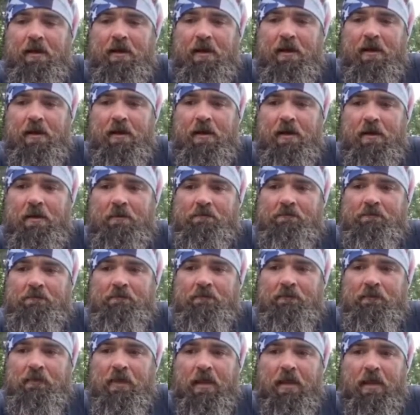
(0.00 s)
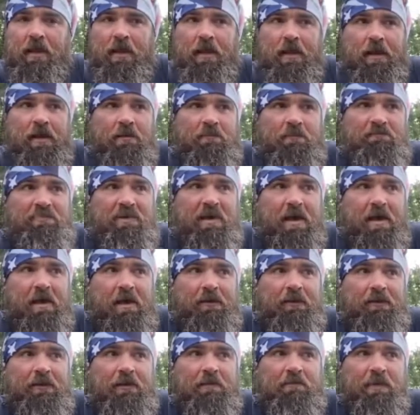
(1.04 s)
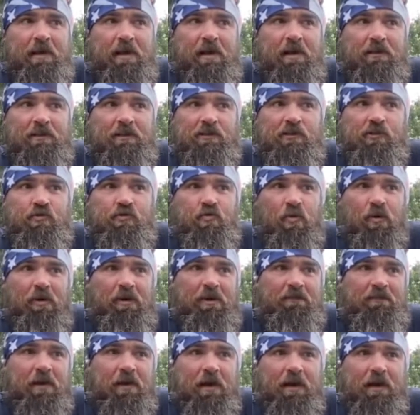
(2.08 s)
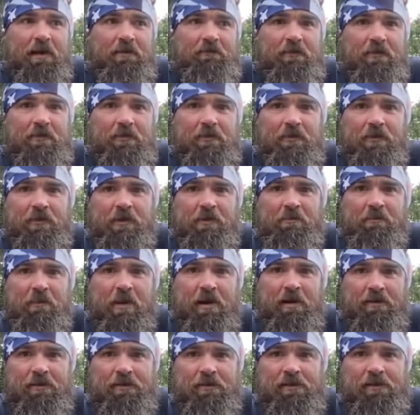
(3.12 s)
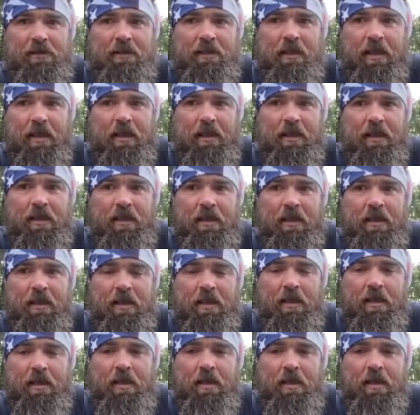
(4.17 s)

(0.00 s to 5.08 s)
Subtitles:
And I'm paddling about 25 to 30 miles a day.